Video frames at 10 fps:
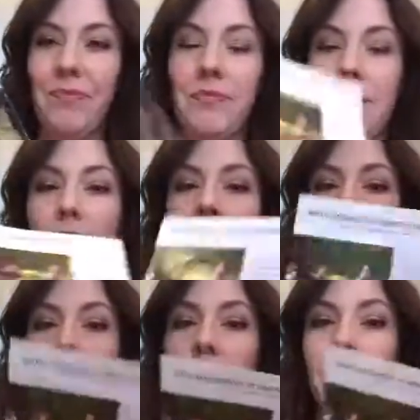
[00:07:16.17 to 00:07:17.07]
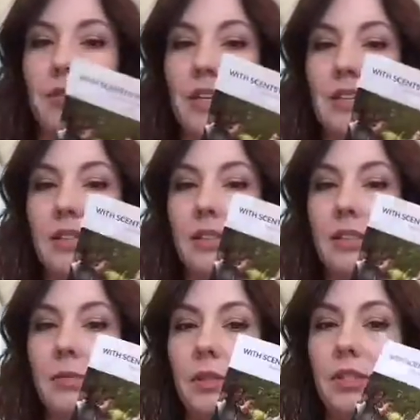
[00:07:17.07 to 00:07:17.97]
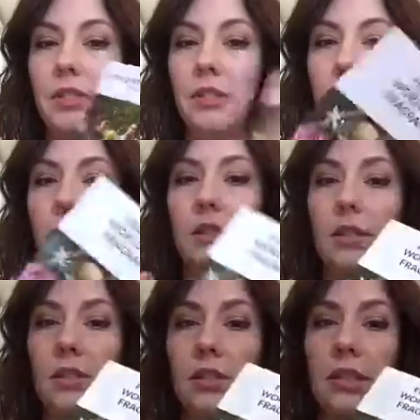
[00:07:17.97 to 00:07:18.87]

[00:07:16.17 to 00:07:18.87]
It's got this one.